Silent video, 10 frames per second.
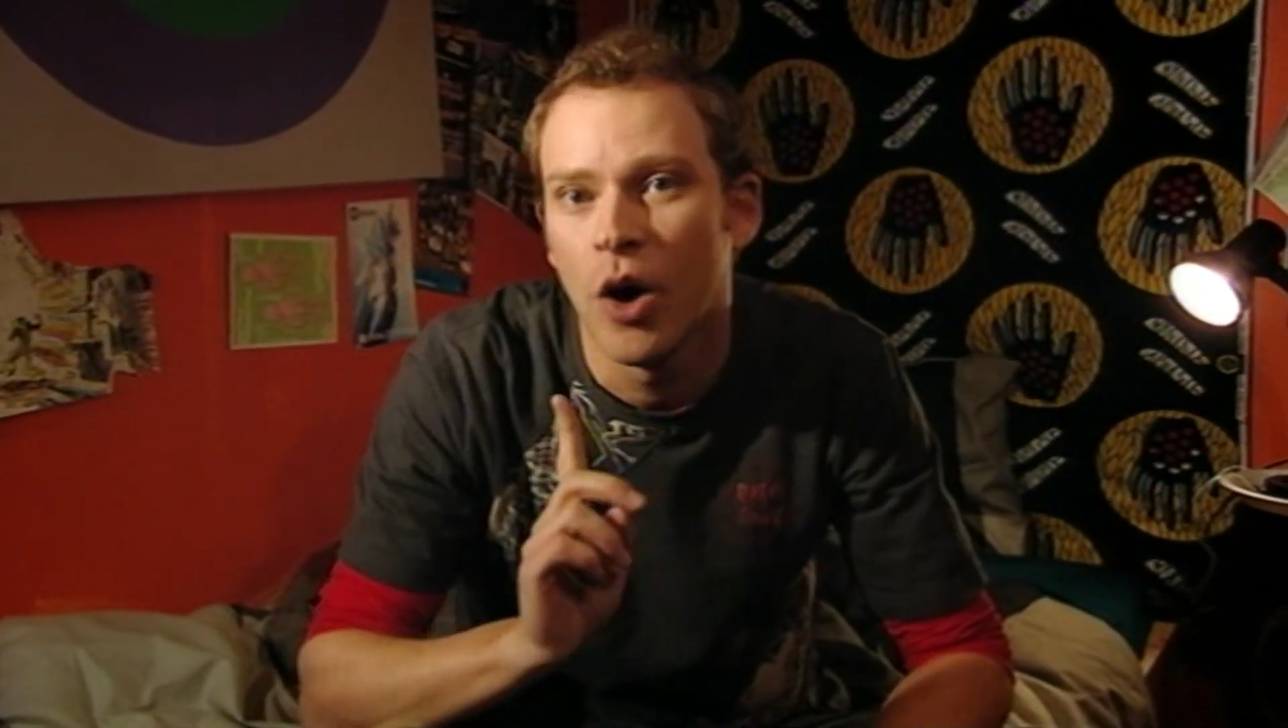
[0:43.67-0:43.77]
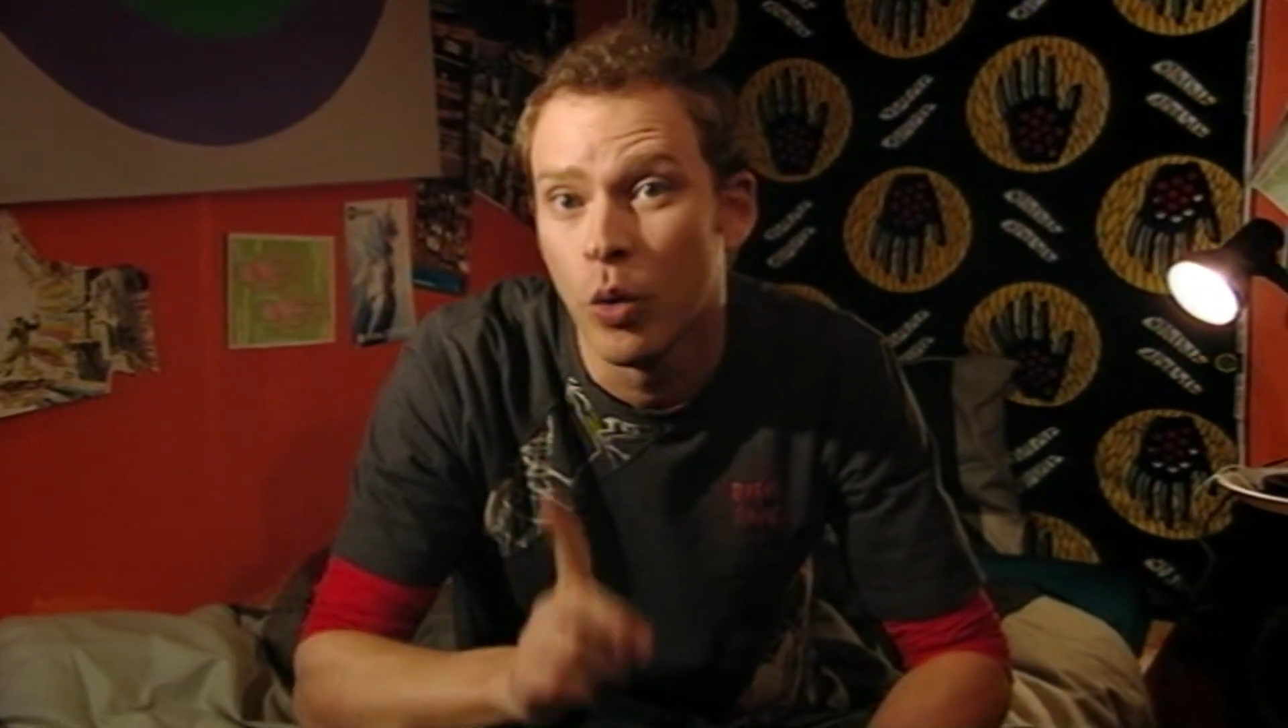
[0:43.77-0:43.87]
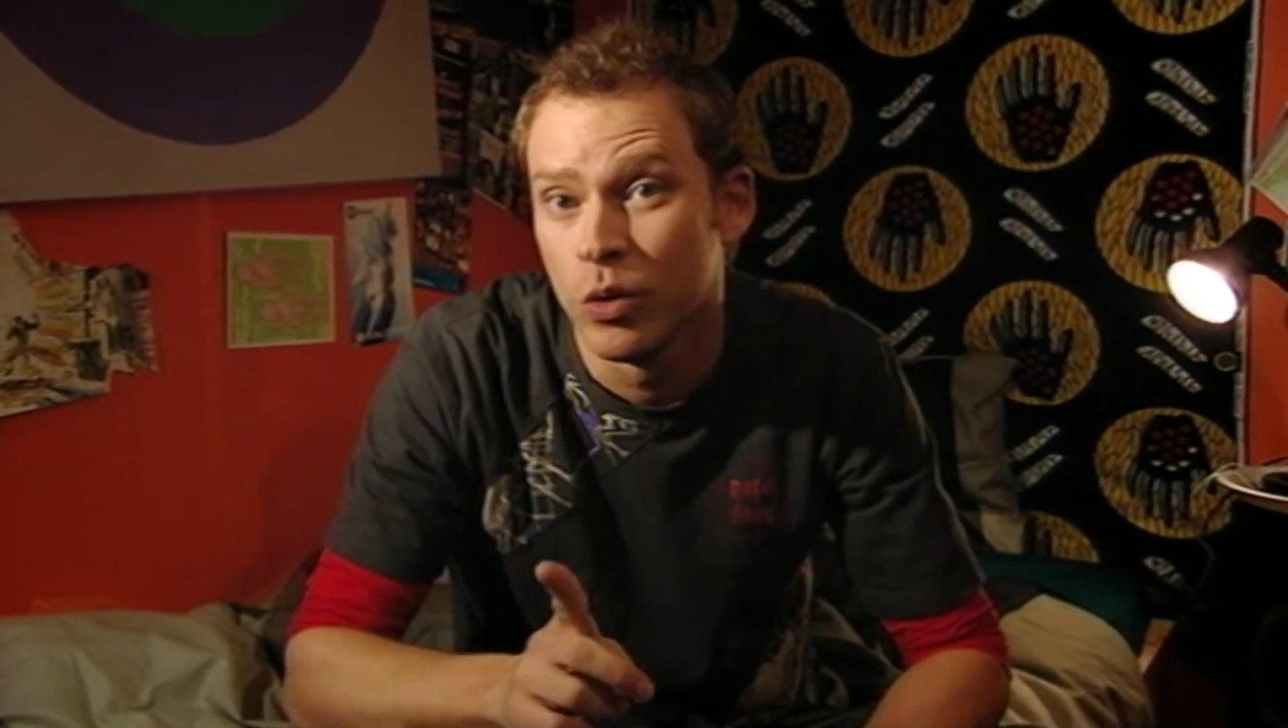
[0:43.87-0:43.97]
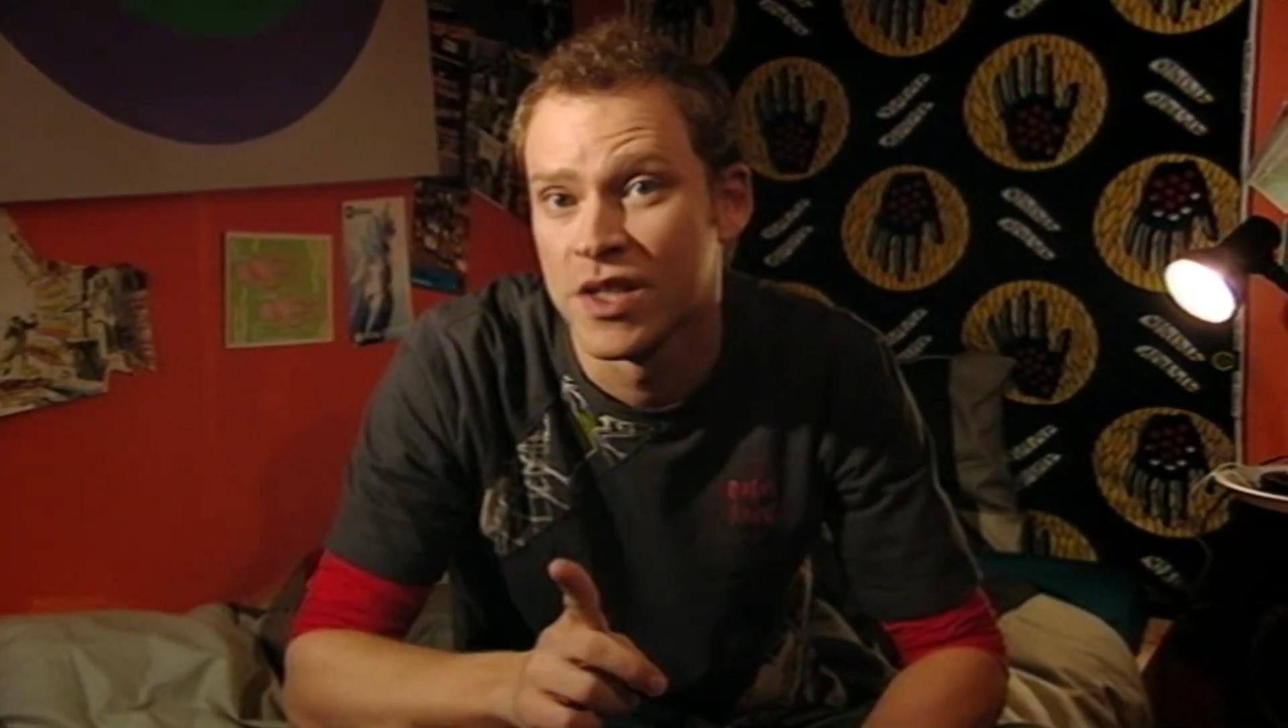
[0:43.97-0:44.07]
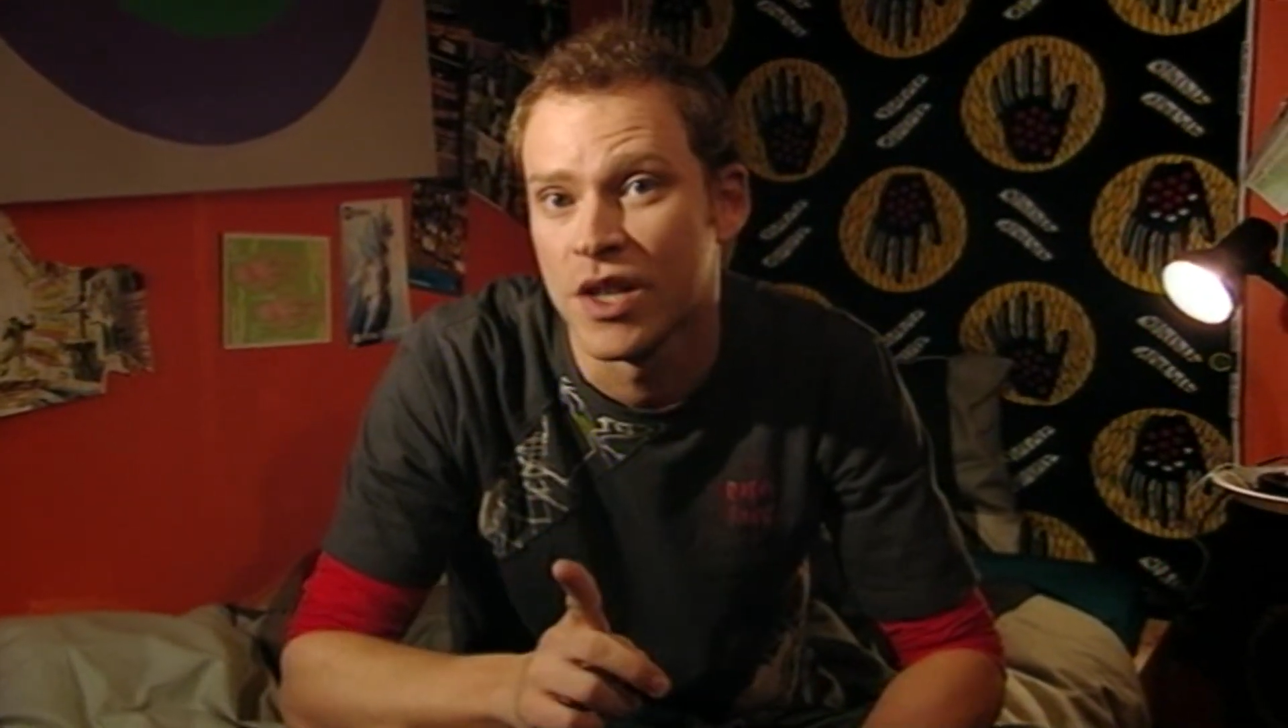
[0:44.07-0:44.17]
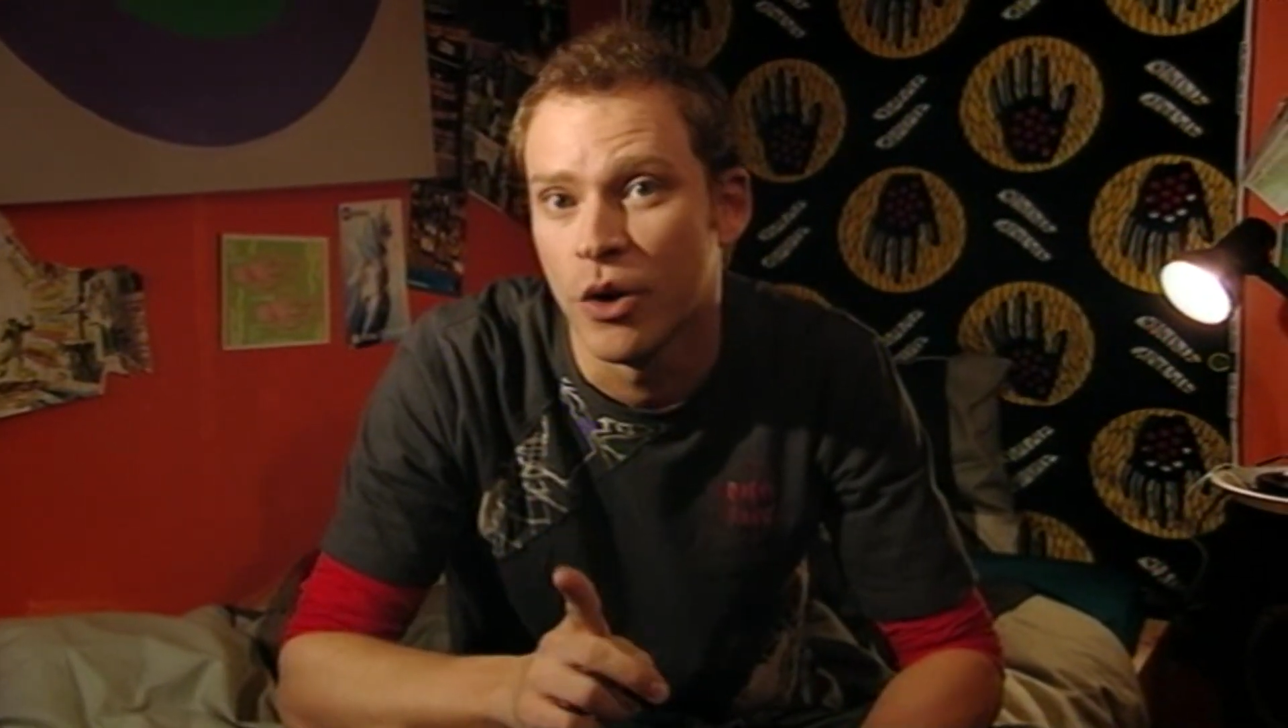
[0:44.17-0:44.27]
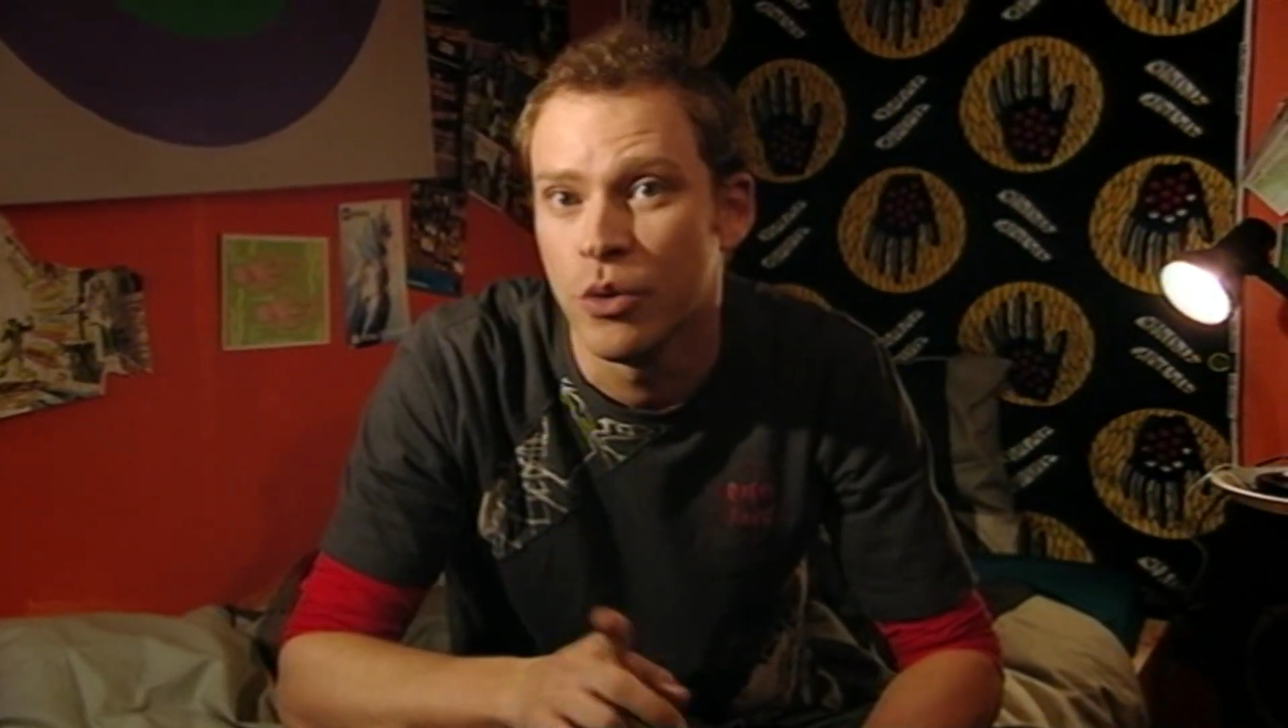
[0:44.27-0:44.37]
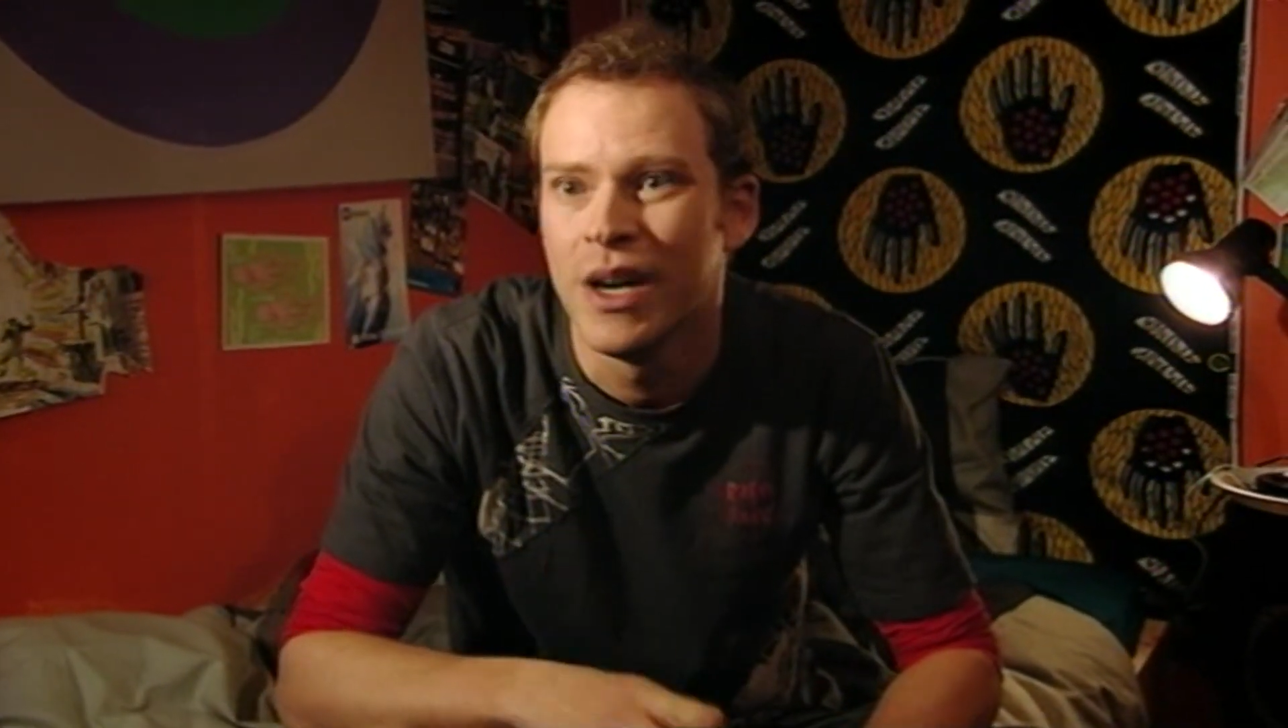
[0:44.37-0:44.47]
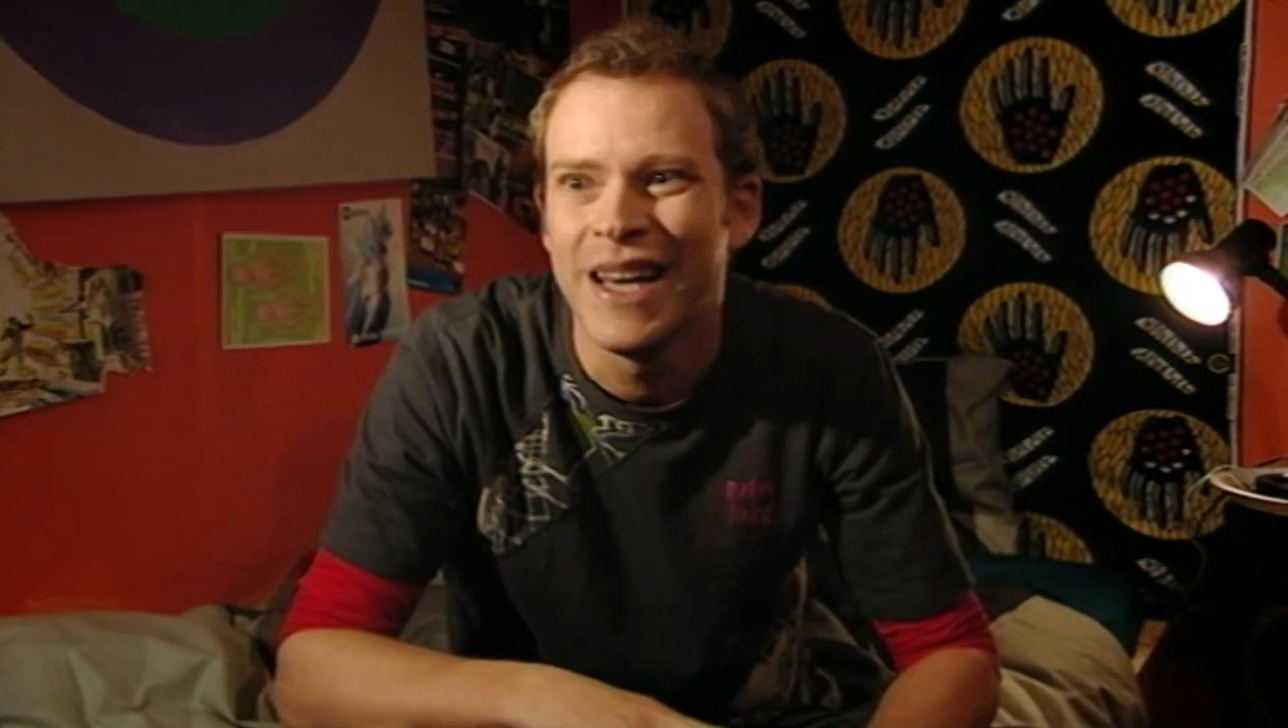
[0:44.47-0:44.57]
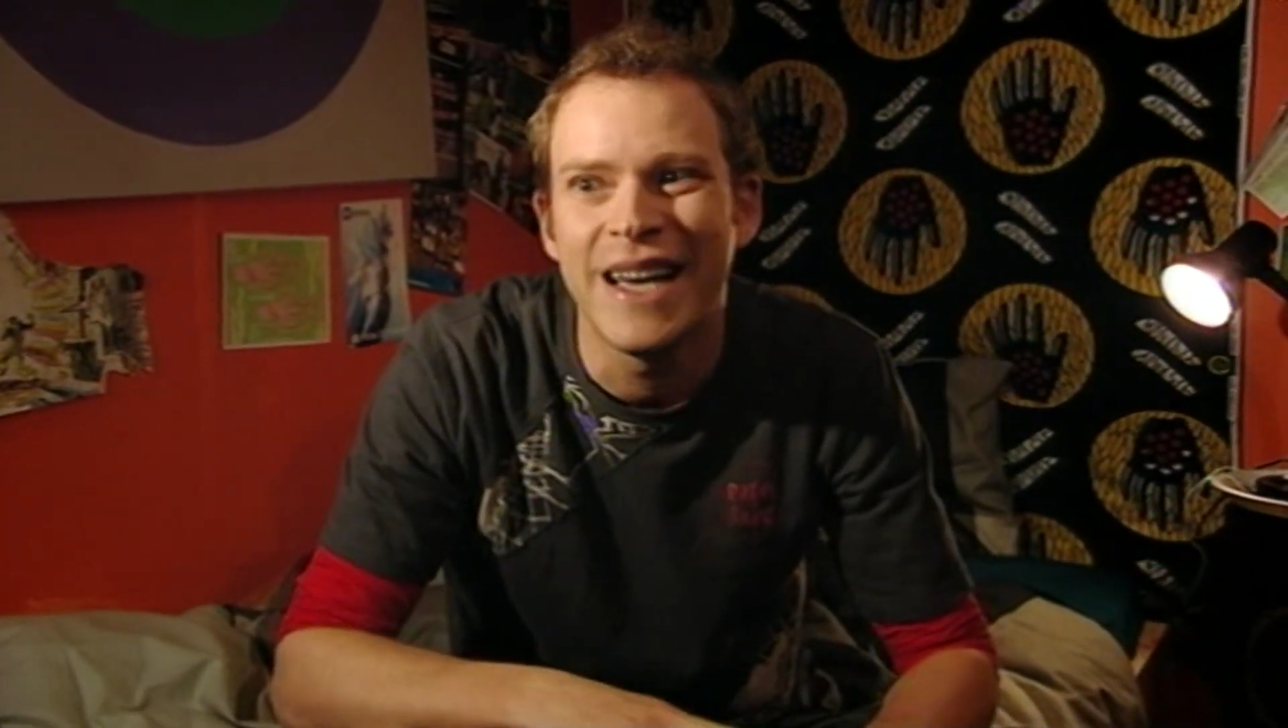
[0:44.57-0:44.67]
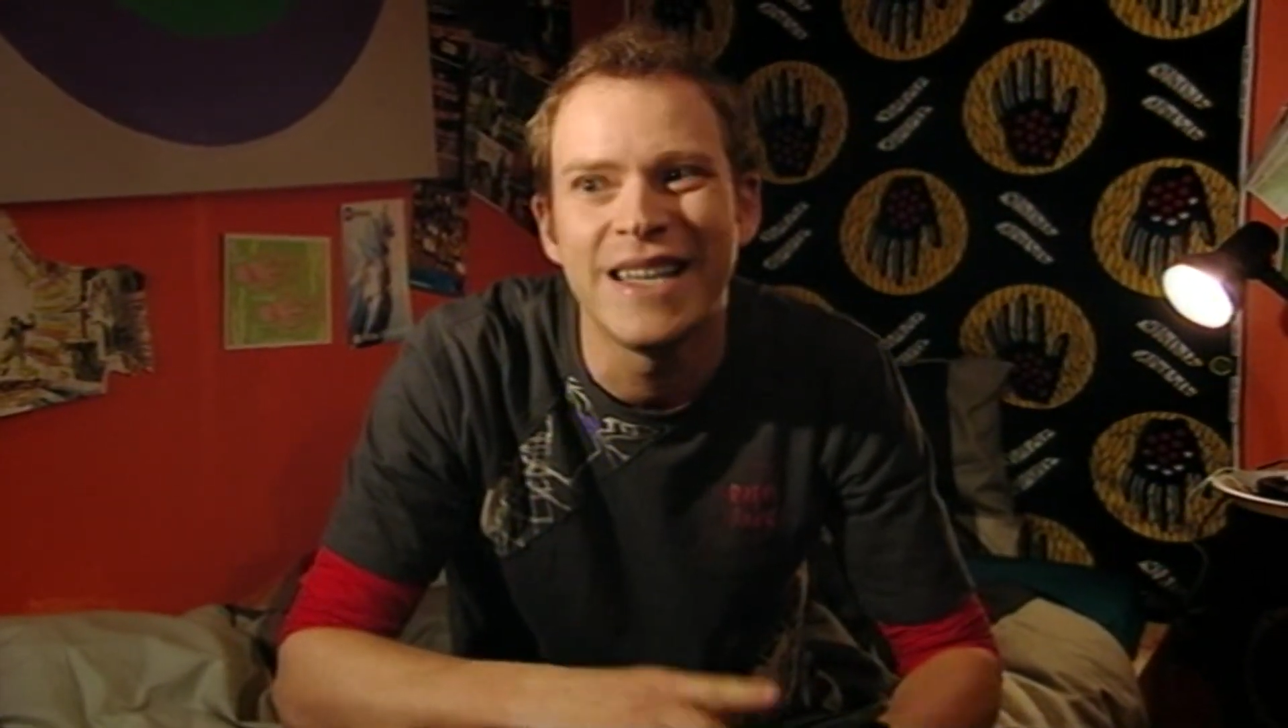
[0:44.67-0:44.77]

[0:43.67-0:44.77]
also,